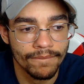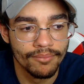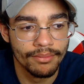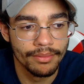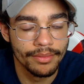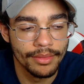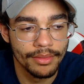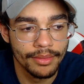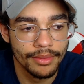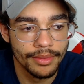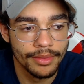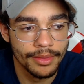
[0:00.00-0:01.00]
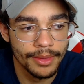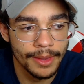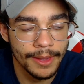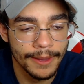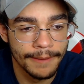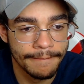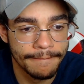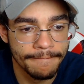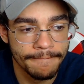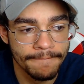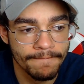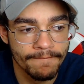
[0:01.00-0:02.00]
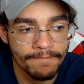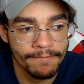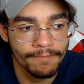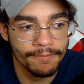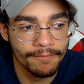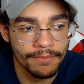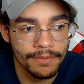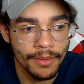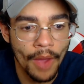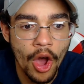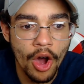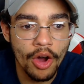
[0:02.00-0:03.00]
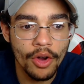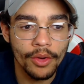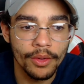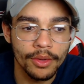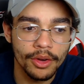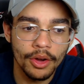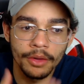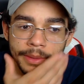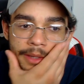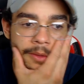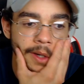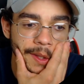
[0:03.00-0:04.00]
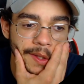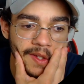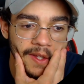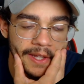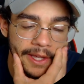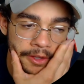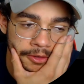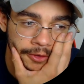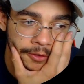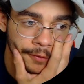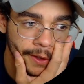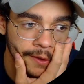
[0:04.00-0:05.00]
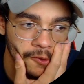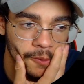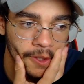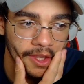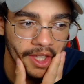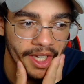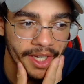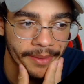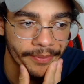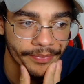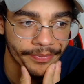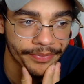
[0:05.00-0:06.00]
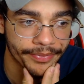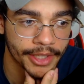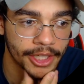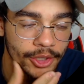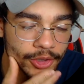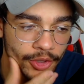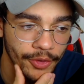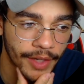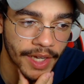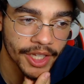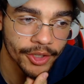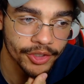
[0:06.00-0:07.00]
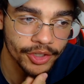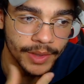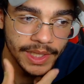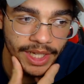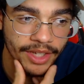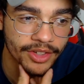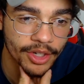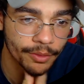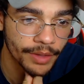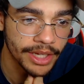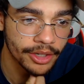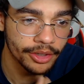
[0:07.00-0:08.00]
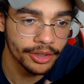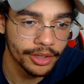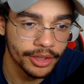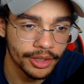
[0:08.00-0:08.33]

Unlocked. 1, 5, 7, and 9. Release. Oh, Obi-Wan said that he was friends with Luke's father, so he does know Vader.